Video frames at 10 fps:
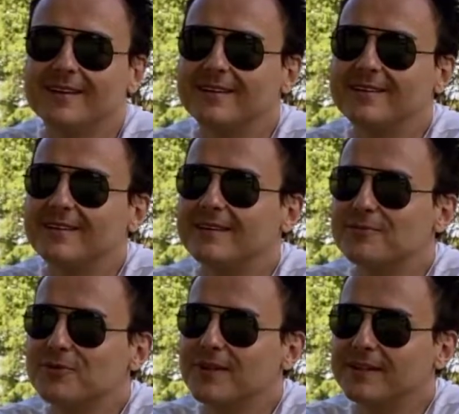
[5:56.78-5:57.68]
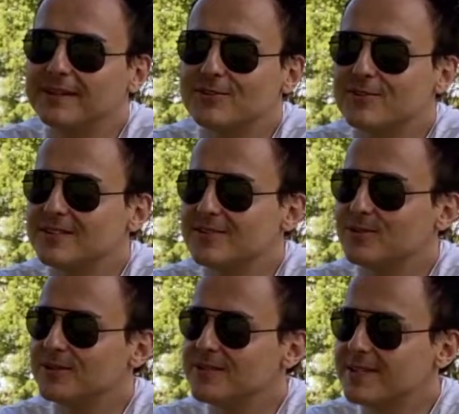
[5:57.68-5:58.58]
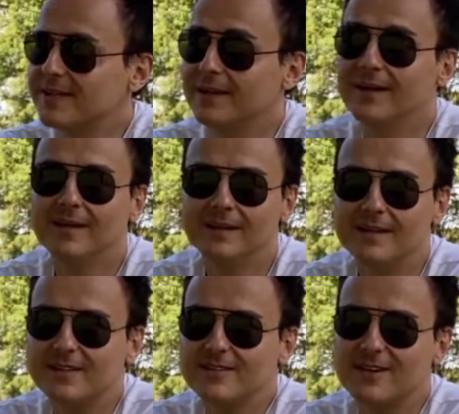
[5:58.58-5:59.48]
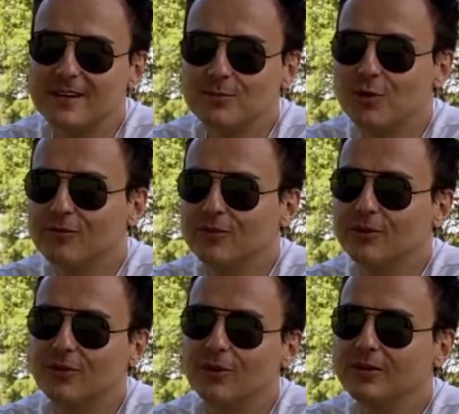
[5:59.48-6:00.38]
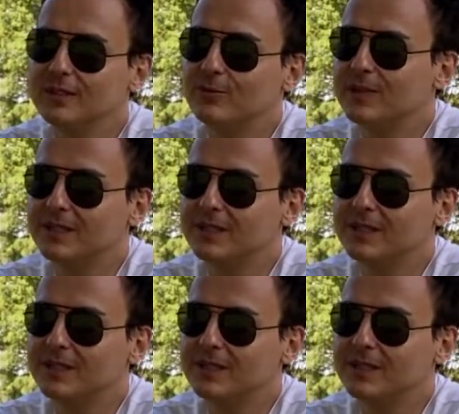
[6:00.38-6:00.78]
The thing I'm trying to get you guys to understand, it's game over only when